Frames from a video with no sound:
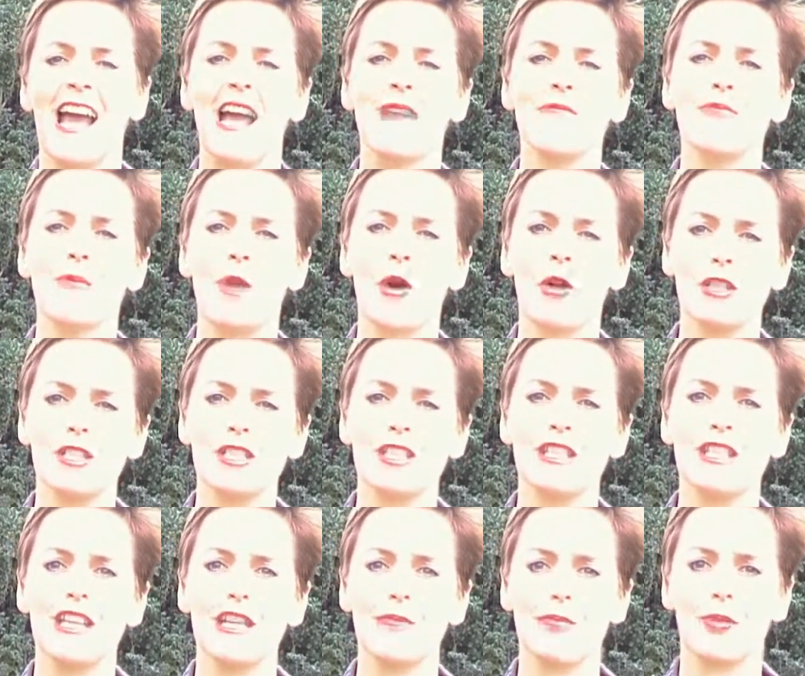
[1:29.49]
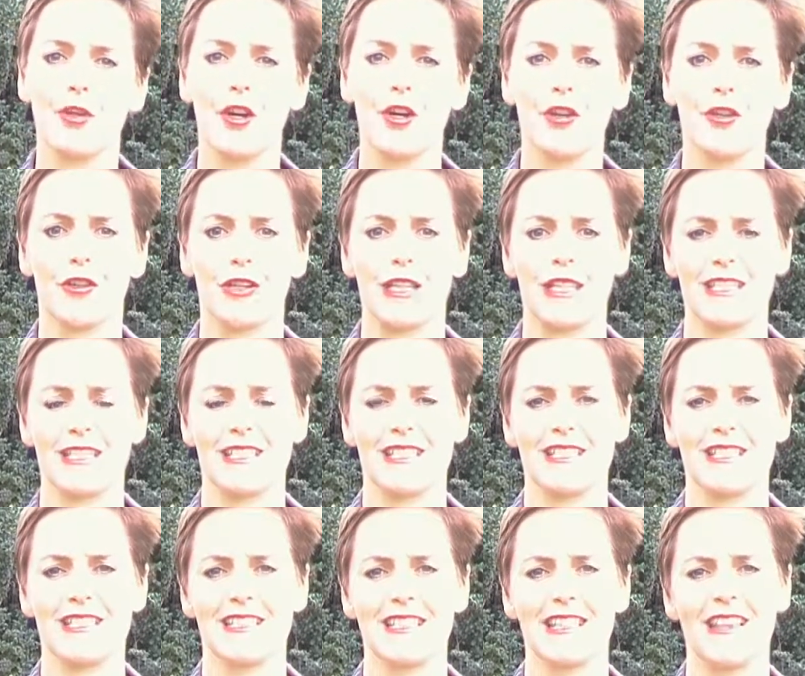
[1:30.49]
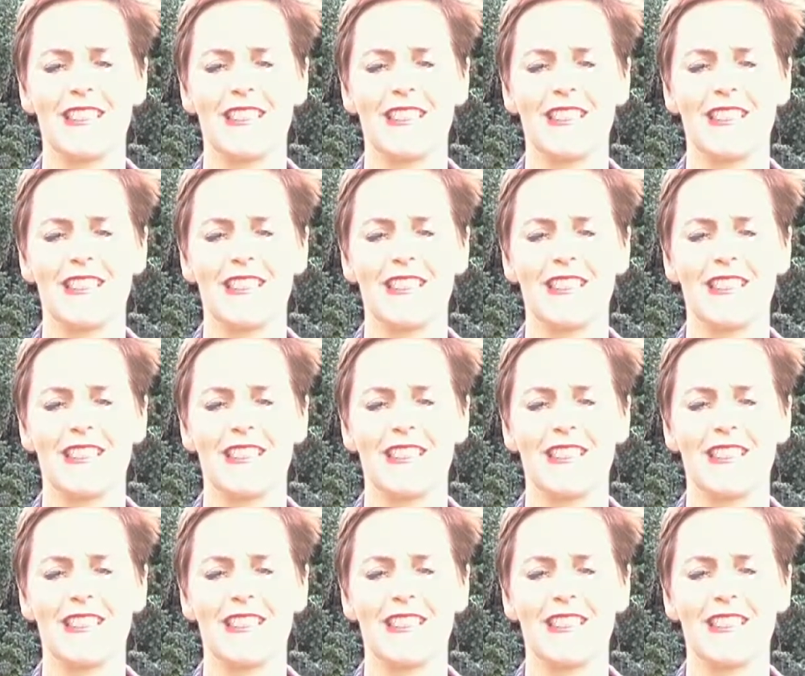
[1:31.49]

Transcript: and monitor their progress.